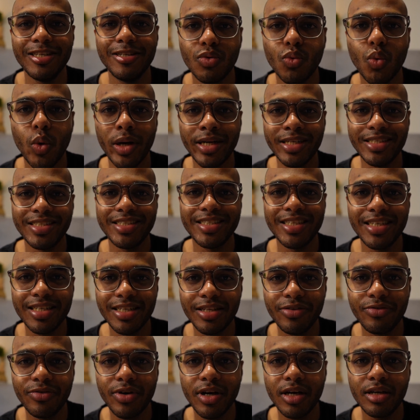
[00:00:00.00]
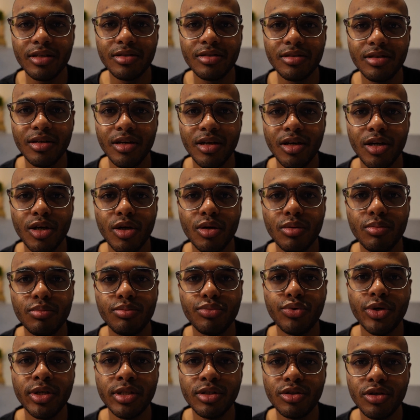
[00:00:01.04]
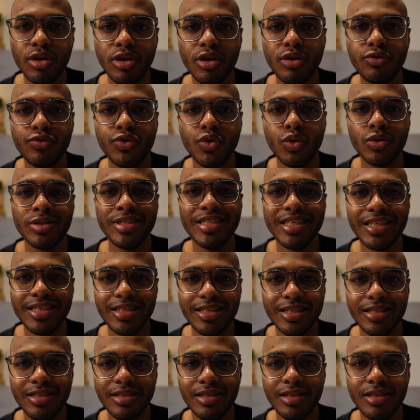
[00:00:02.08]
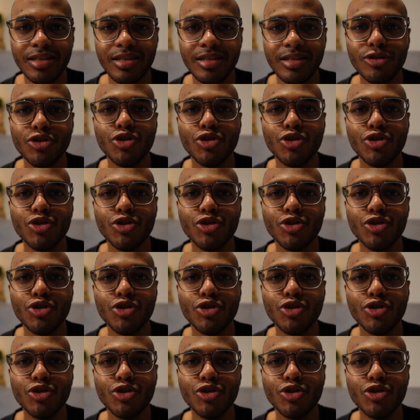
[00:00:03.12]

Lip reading: What it signifies: preserve your dignity